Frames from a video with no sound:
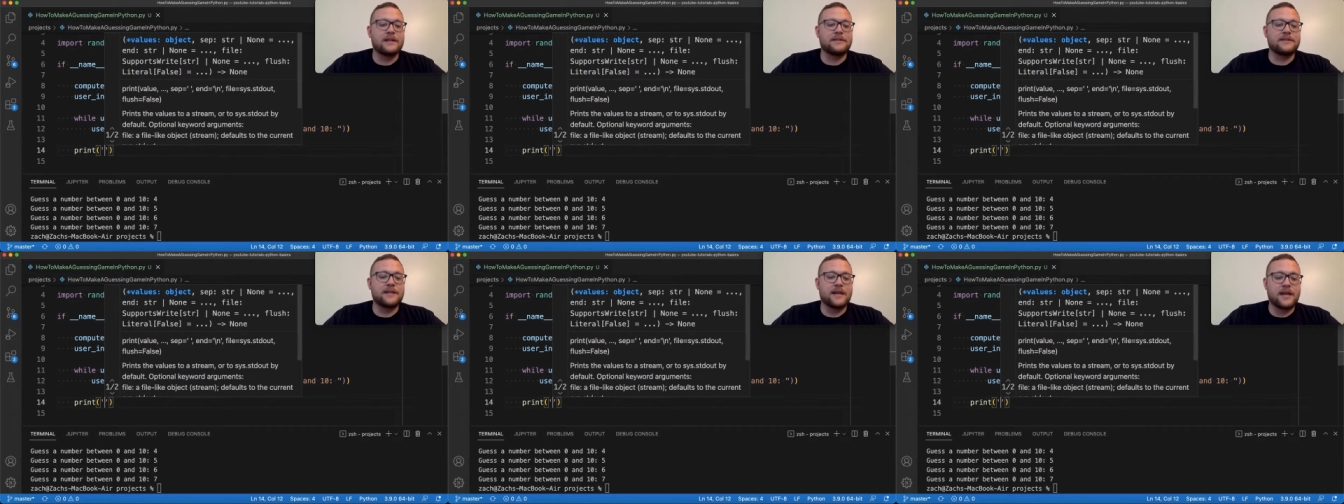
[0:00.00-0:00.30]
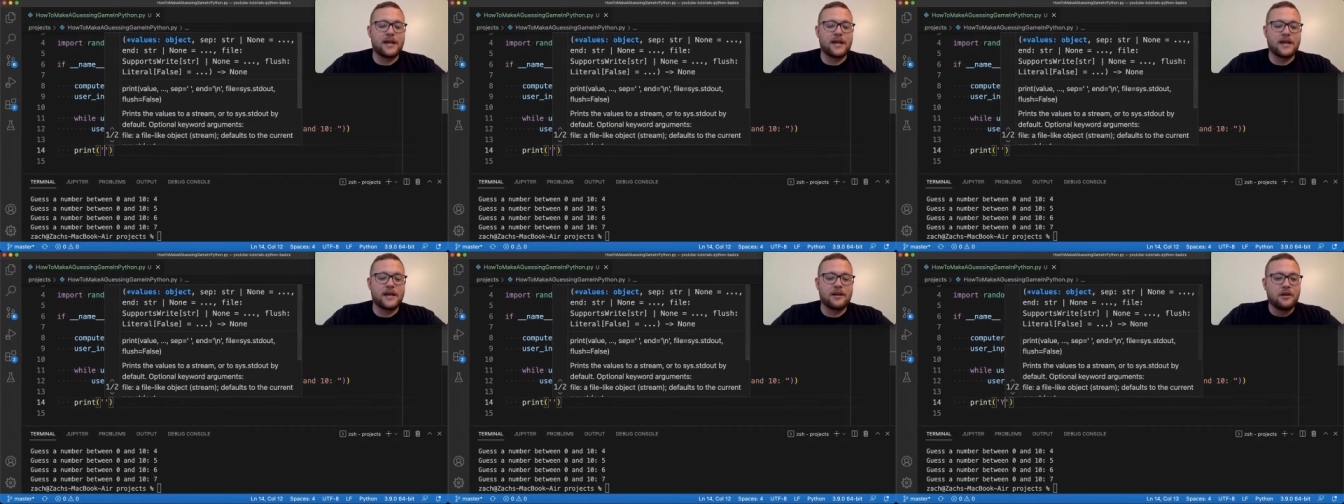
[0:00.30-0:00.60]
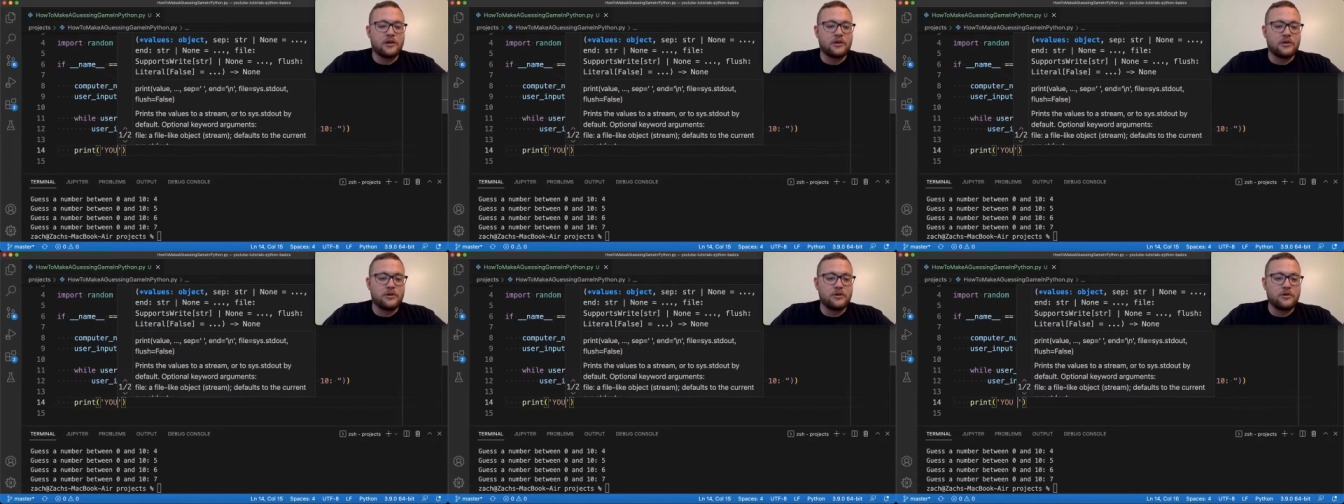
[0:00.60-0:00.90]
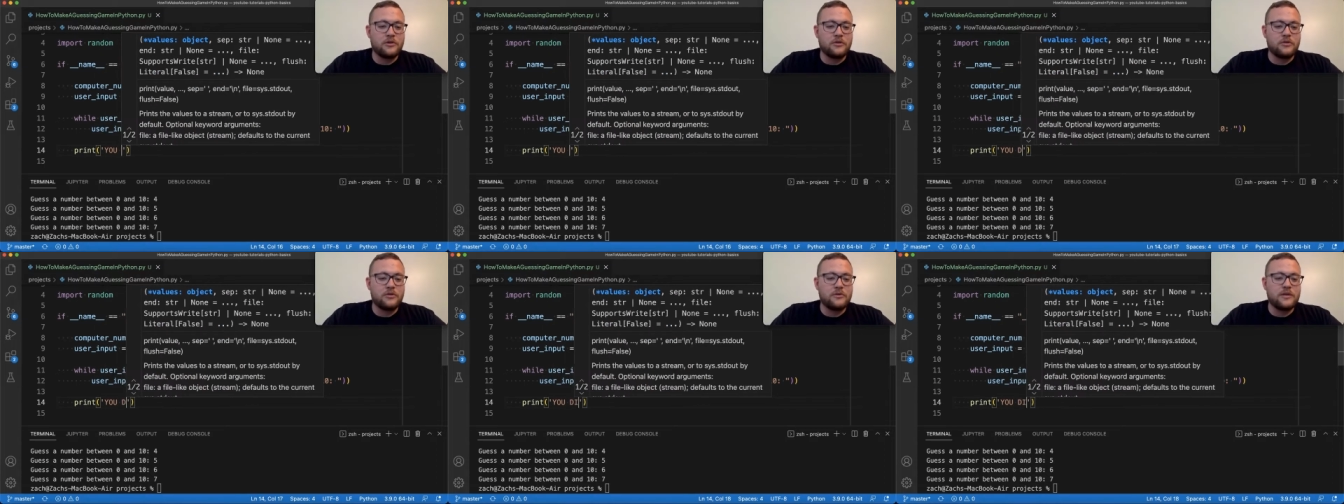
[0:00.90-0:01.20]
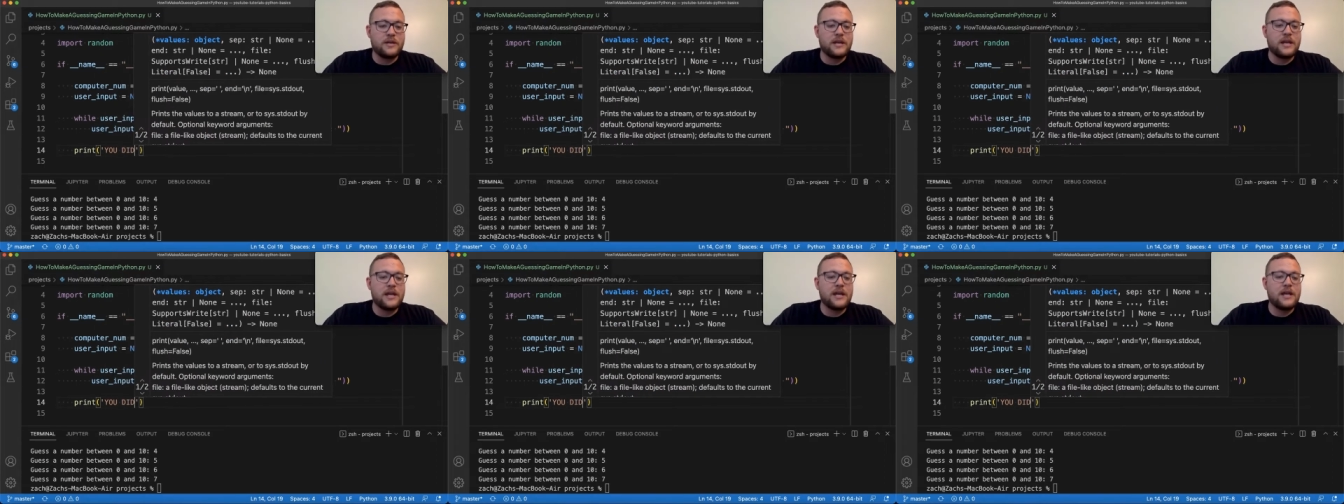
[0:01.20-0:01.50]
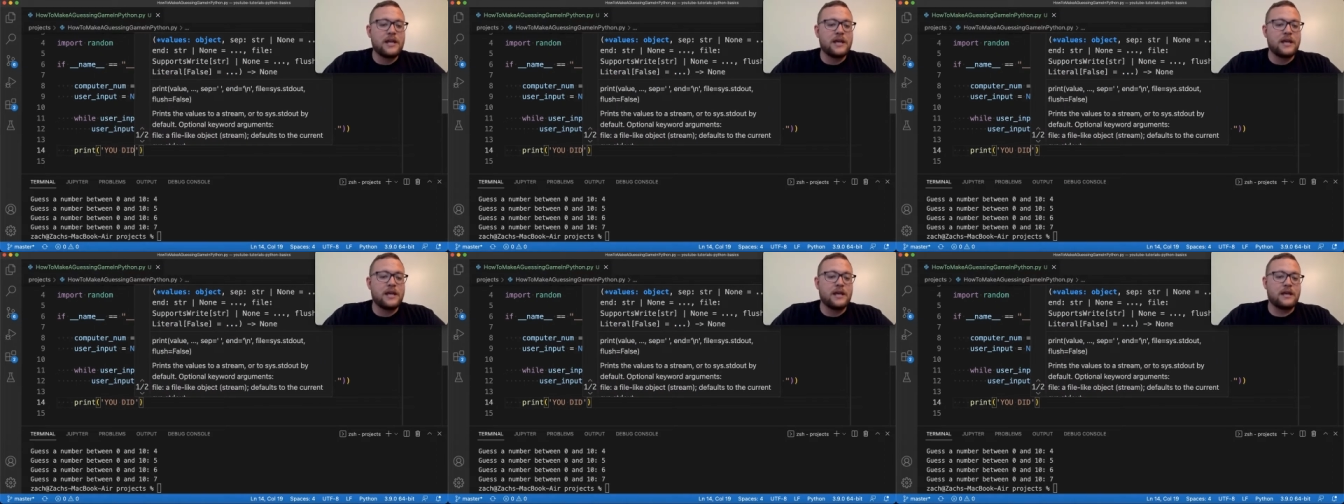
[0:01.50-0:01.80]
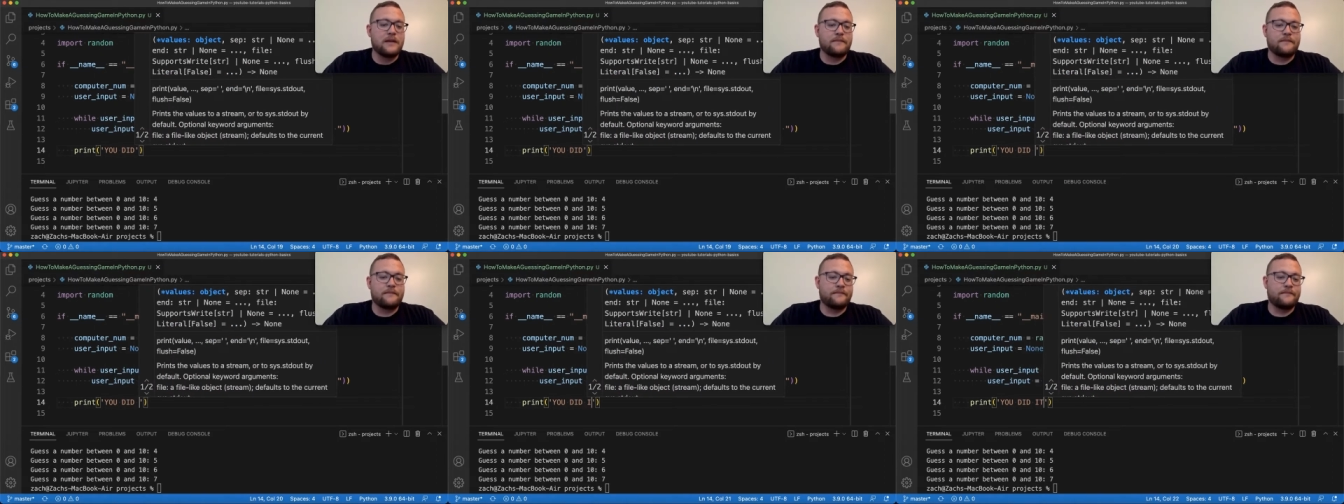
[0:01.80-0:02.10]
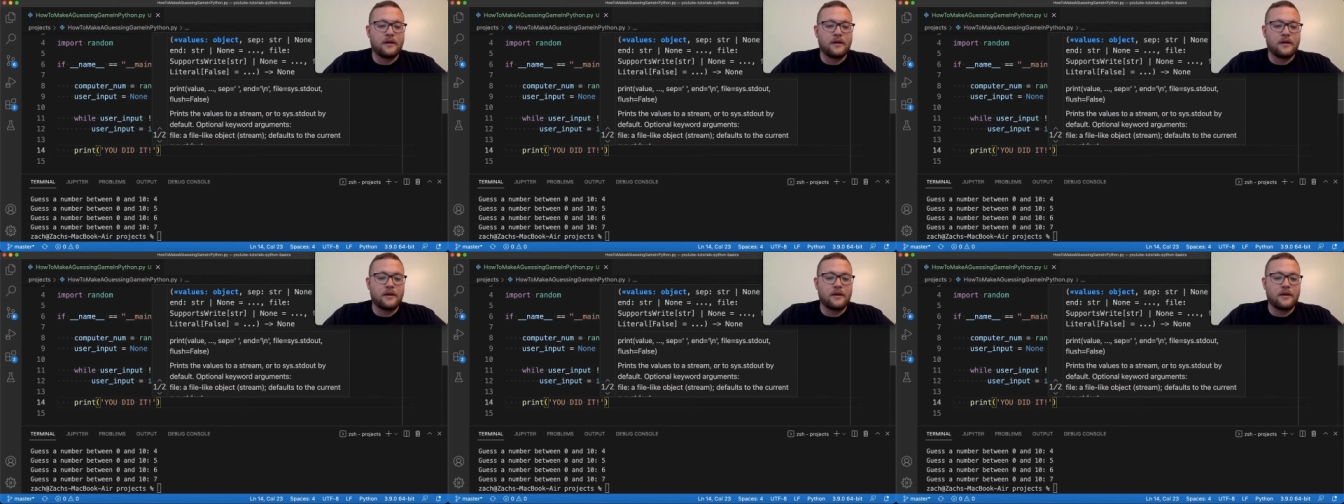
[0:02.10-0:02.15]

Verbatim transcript: said, You did it.